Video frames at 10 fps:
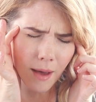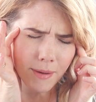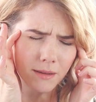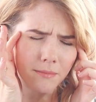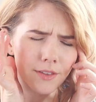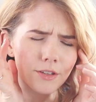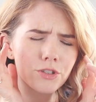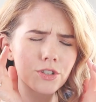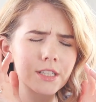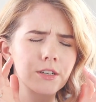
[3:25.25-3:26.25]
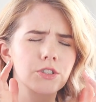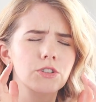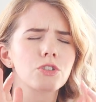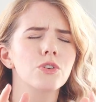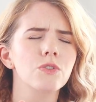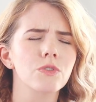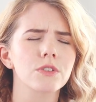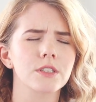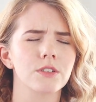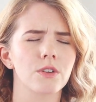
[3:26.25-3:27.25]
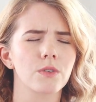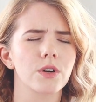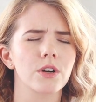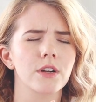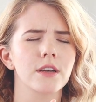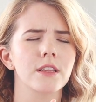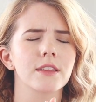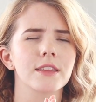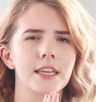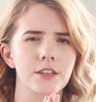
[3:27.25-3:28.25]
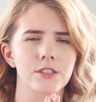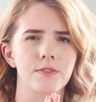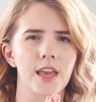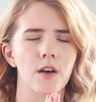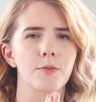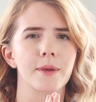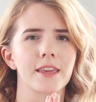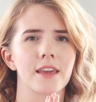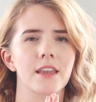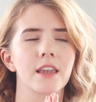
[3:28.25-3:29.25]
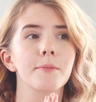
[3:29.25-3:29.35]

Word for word: about a mother stressing because her two year old didn't know her letters of the alphabet yet.